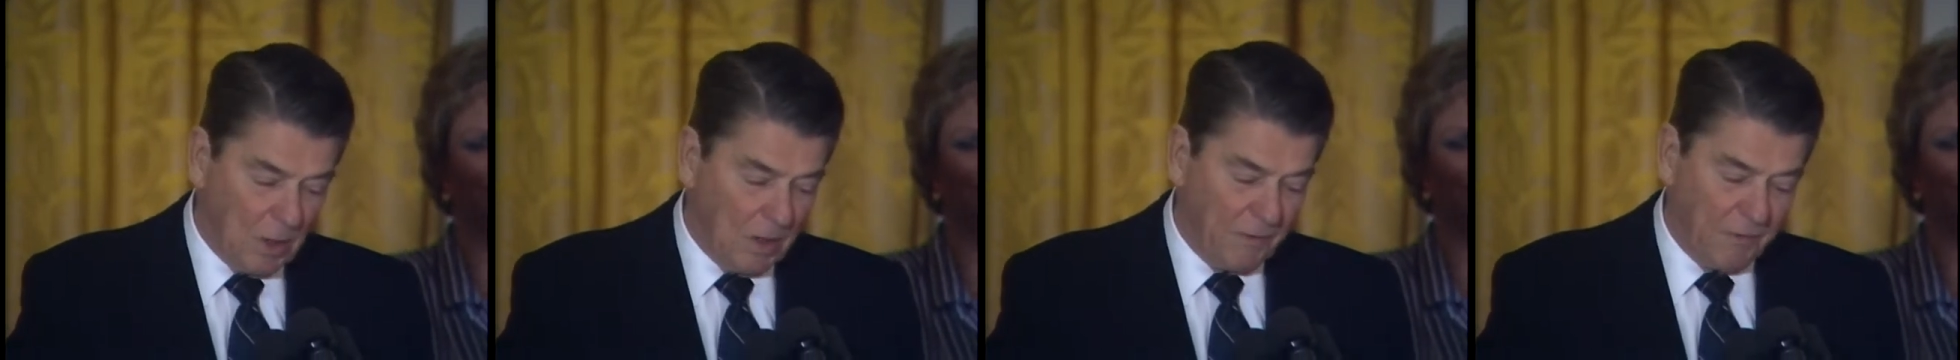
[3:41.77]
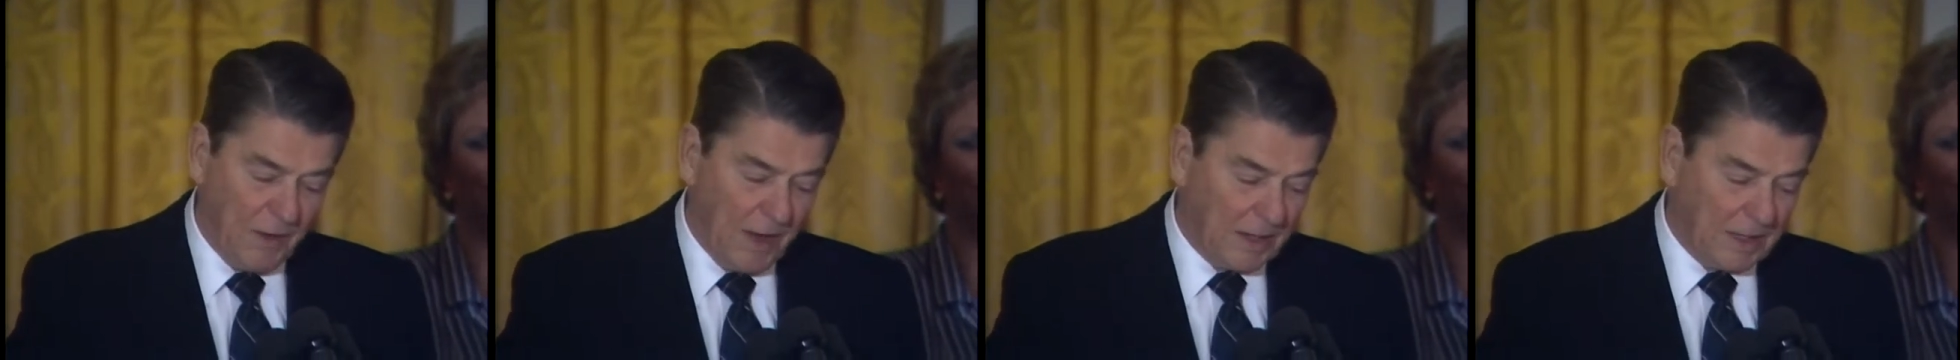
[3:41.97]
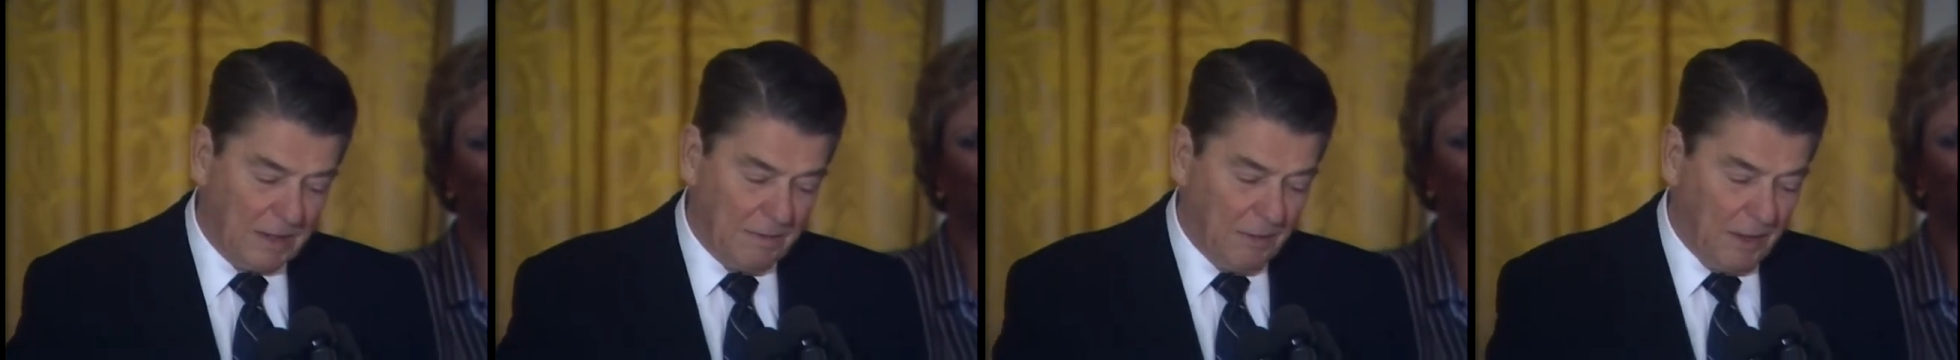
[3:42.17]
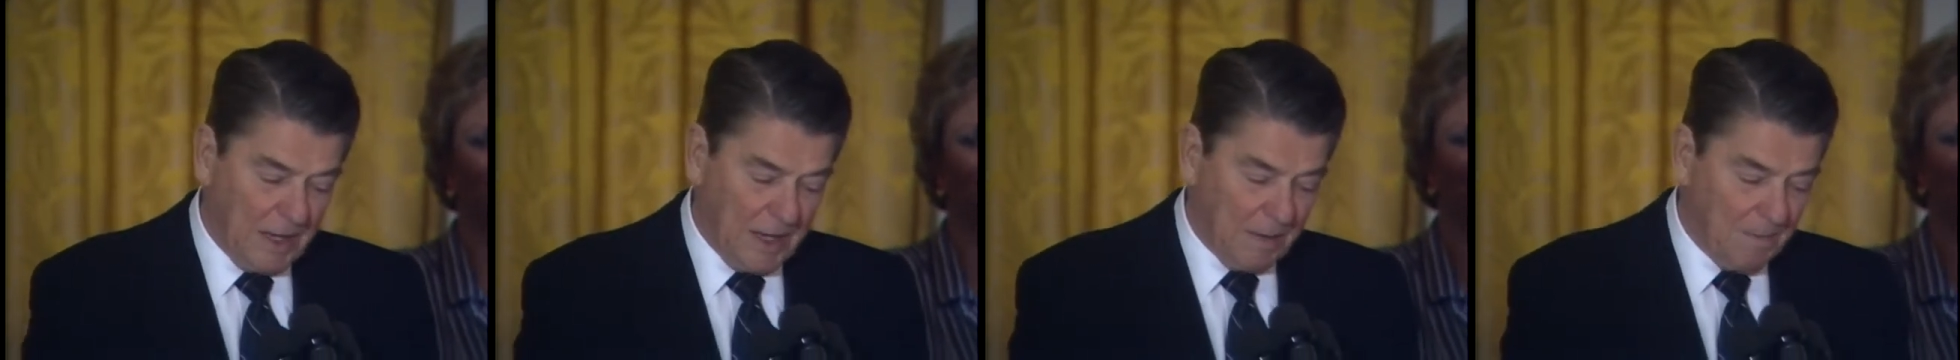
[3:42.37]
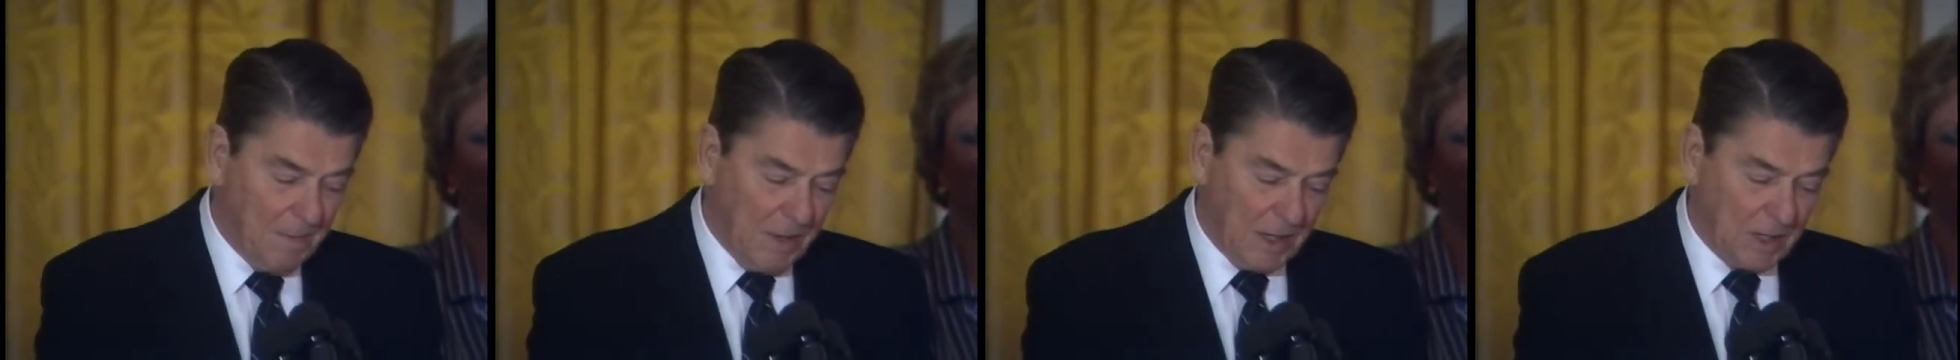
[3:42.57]
effectively
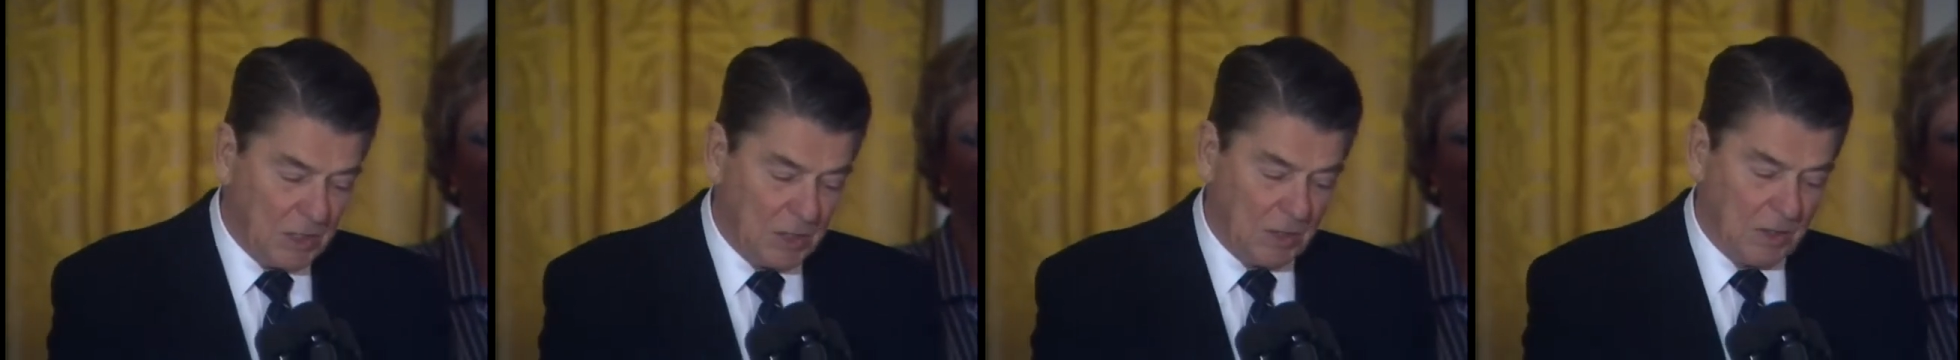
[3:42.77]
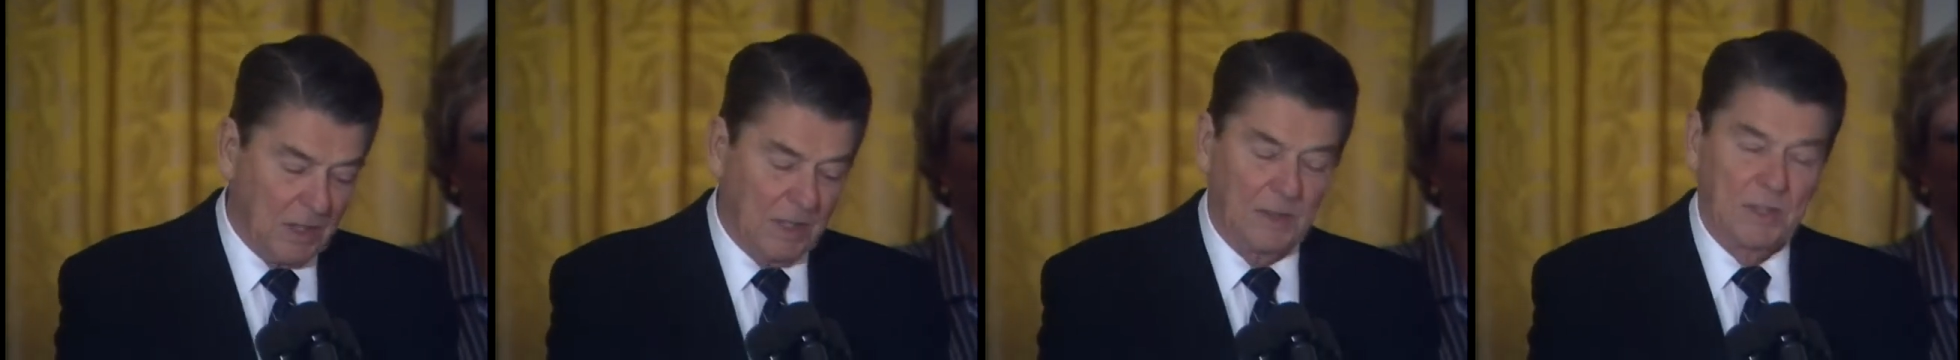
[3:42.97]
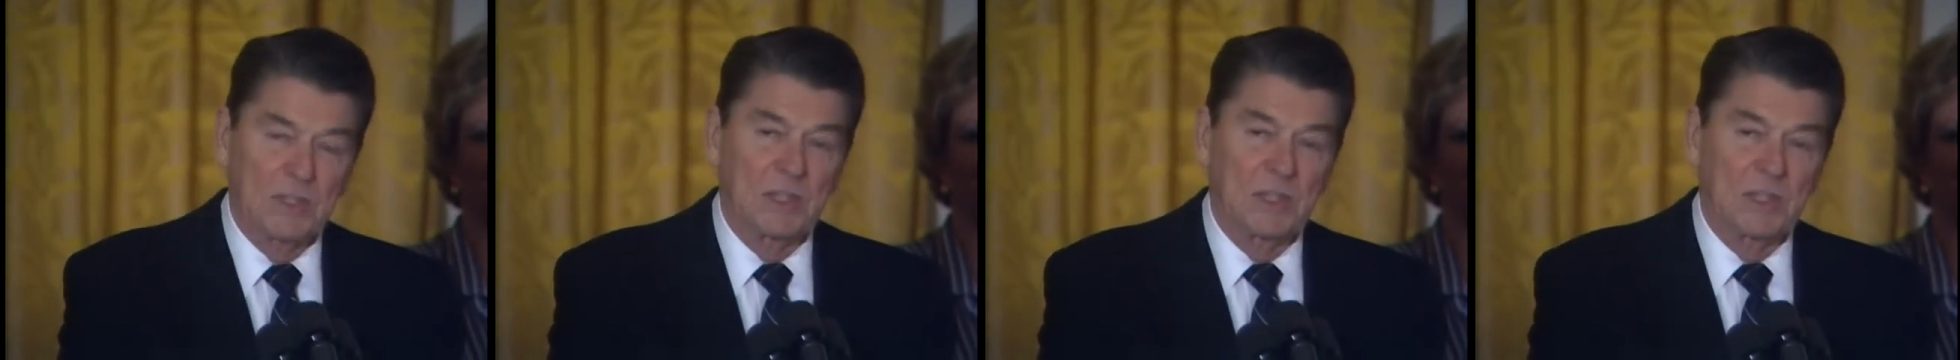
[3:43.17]
administered at the